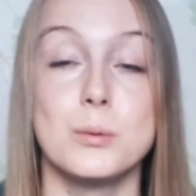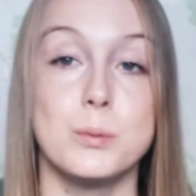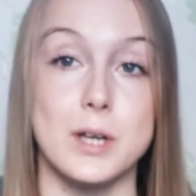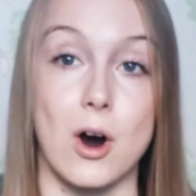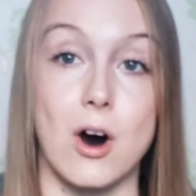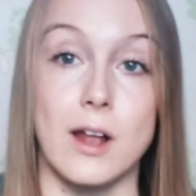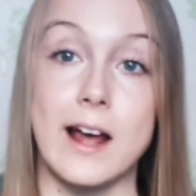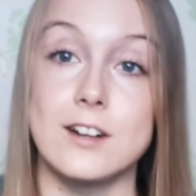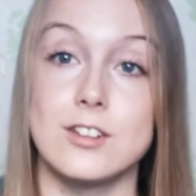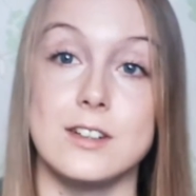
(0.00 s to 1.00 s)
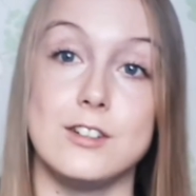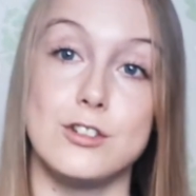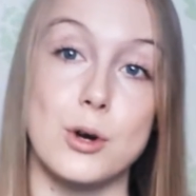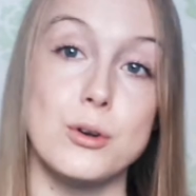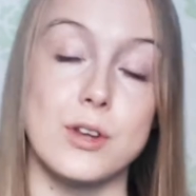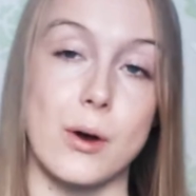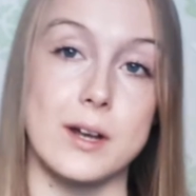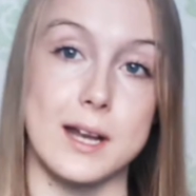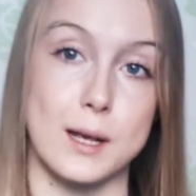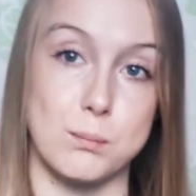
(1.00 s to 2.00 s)
we all actually chose our
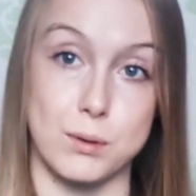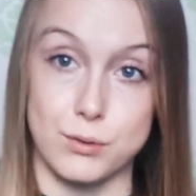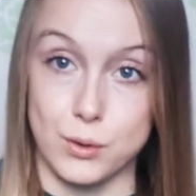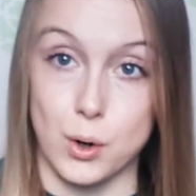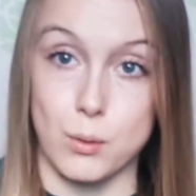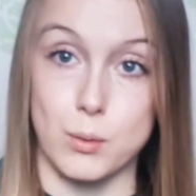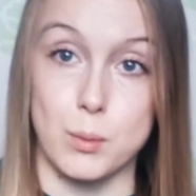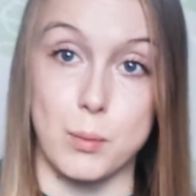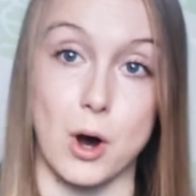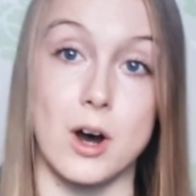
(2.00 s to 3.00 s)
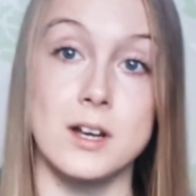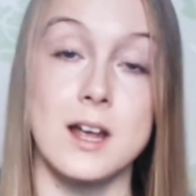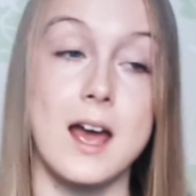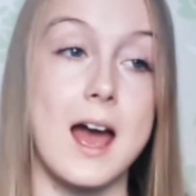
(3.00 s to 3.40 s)
name before we were born